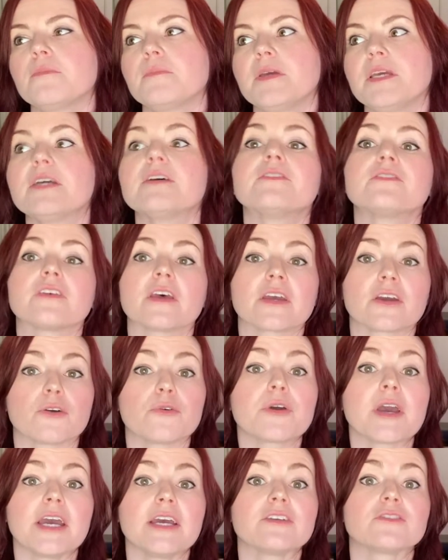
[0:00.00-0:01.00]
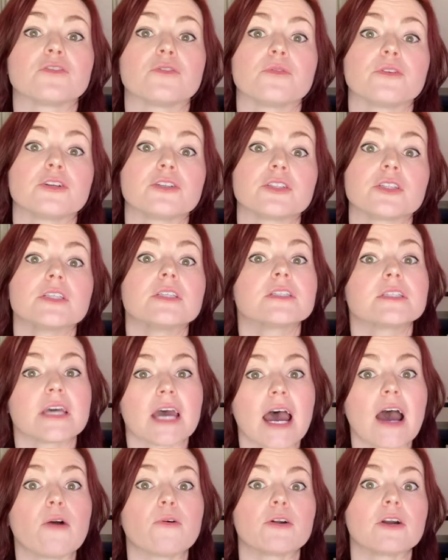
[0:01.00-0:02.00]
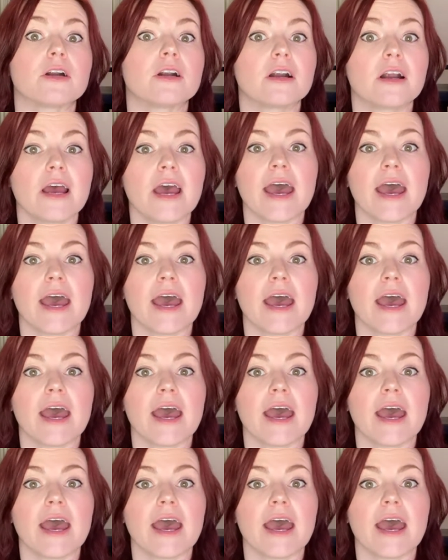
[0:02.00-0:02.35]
me is like, okay, so there's this tower